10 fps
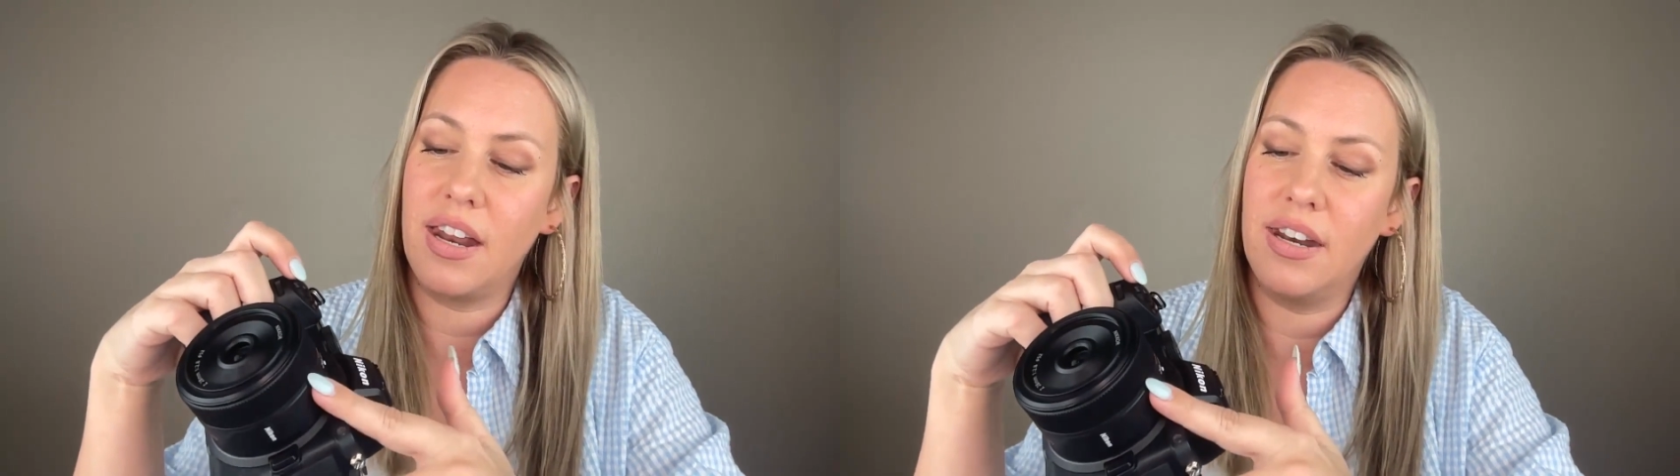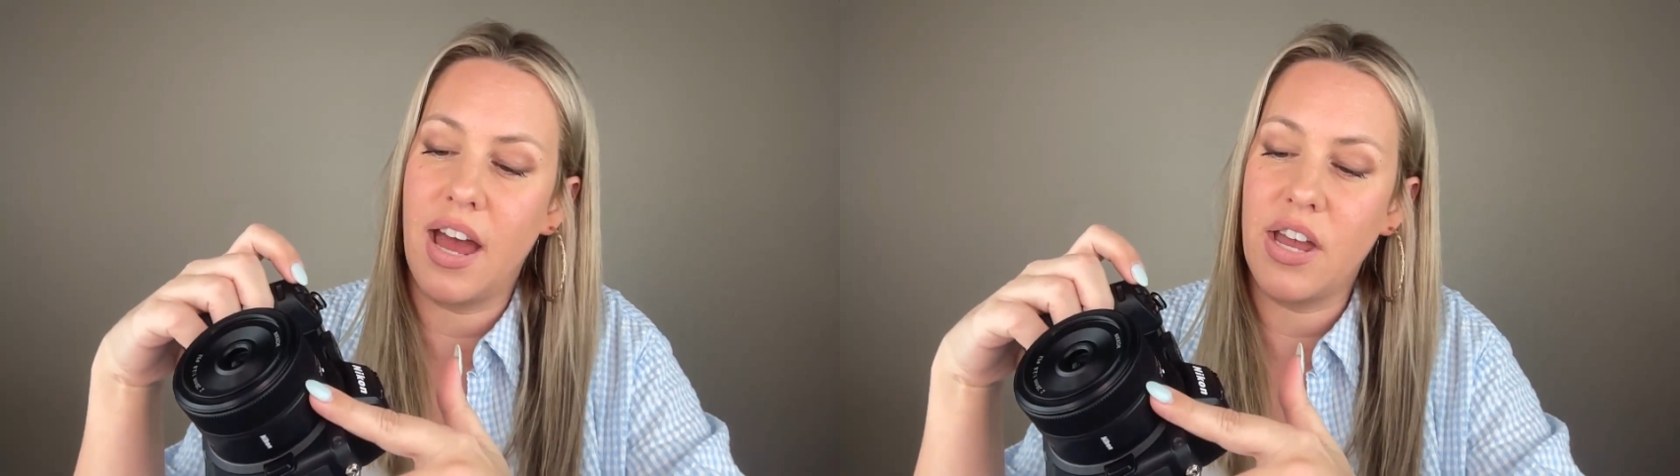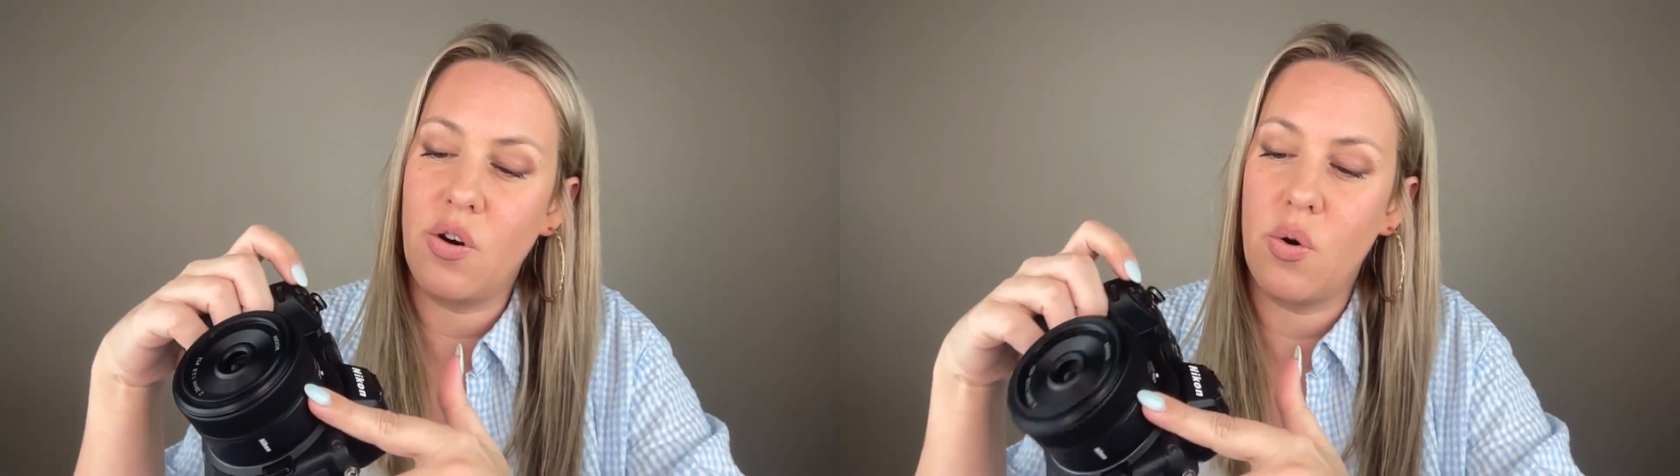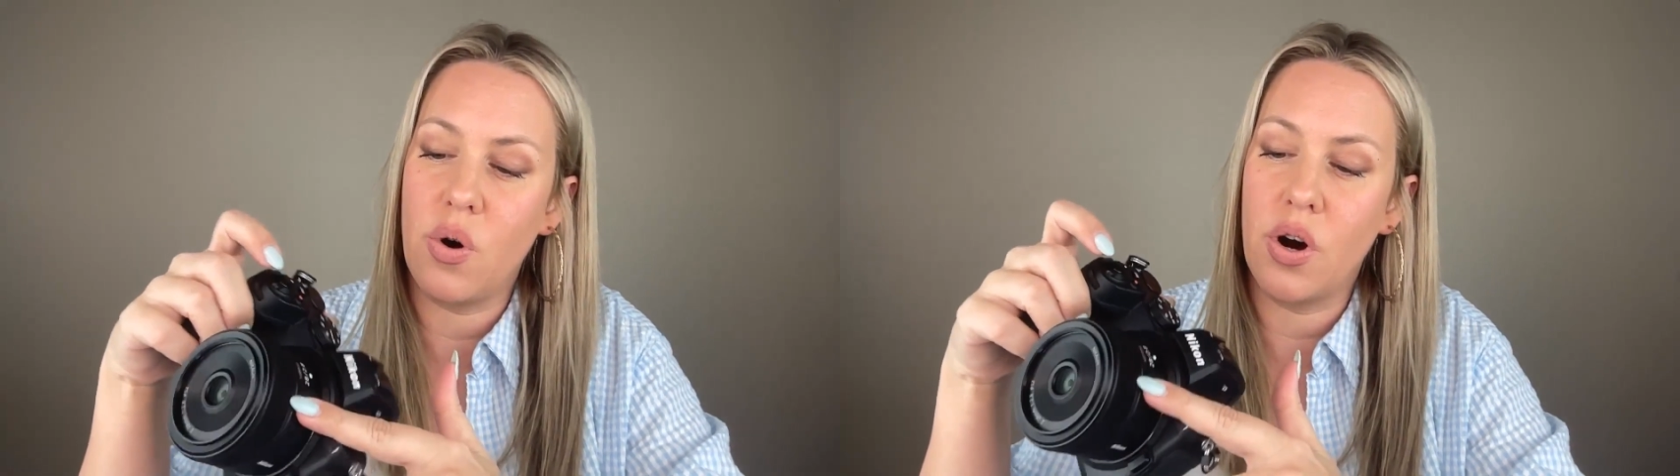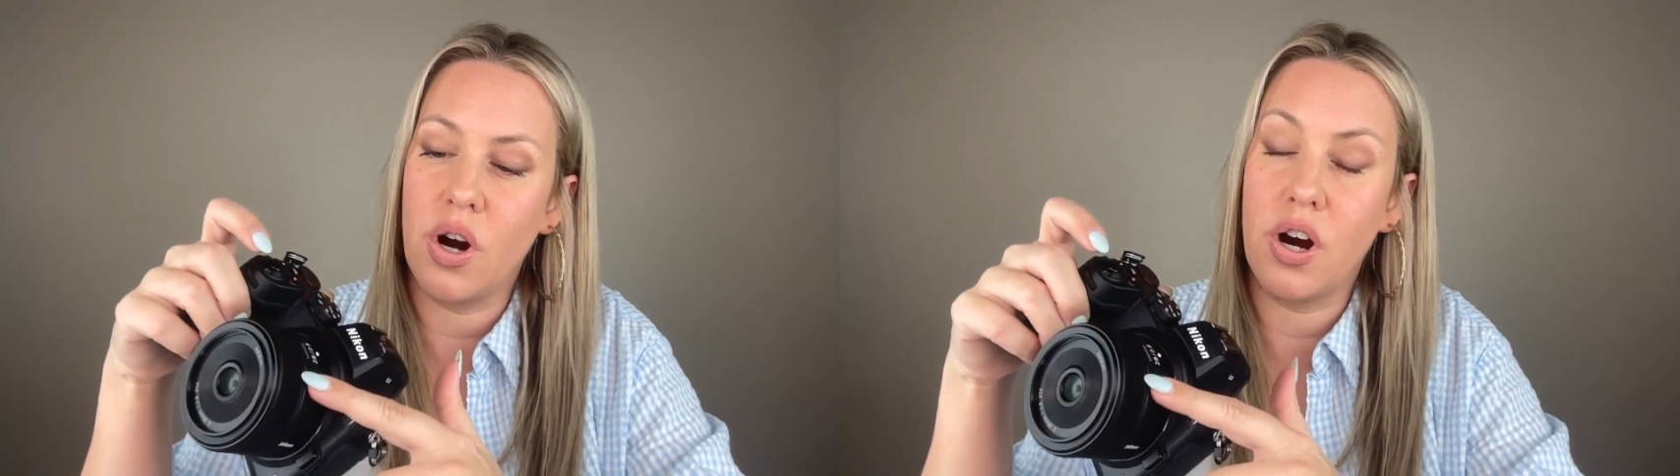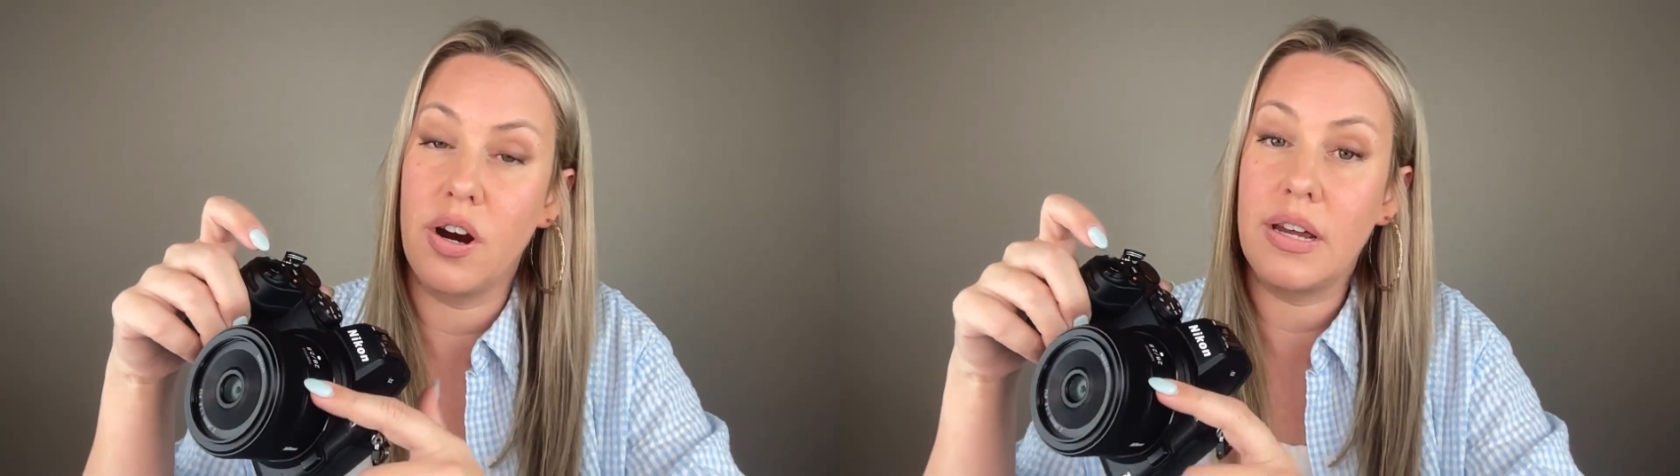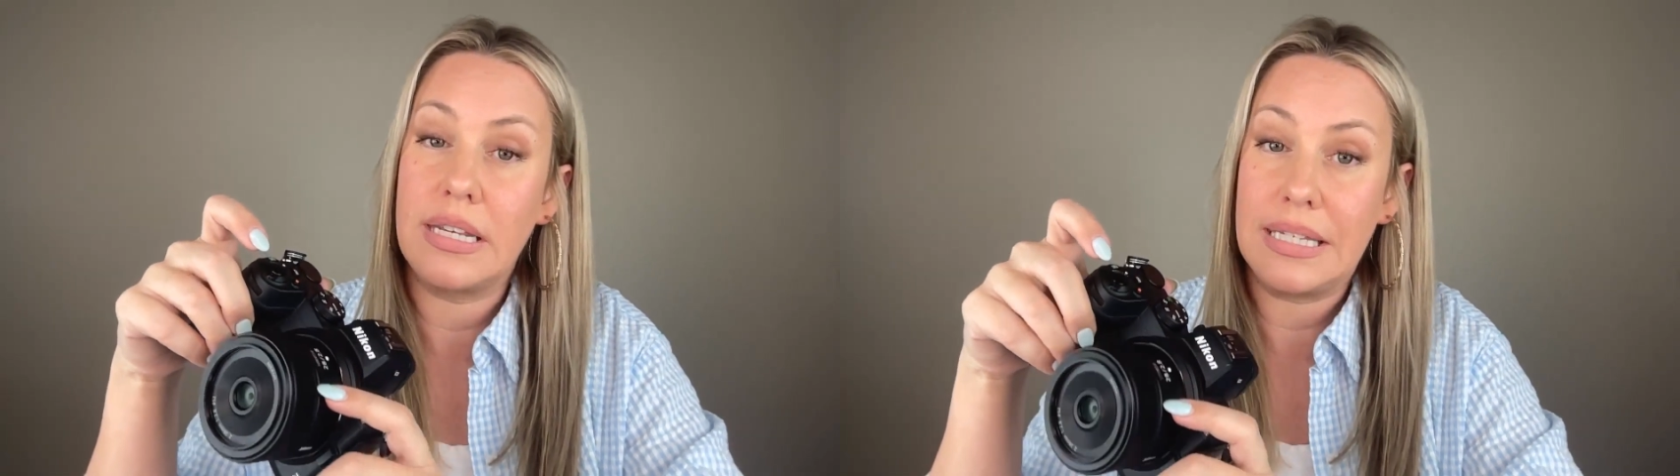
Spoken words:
Nikkor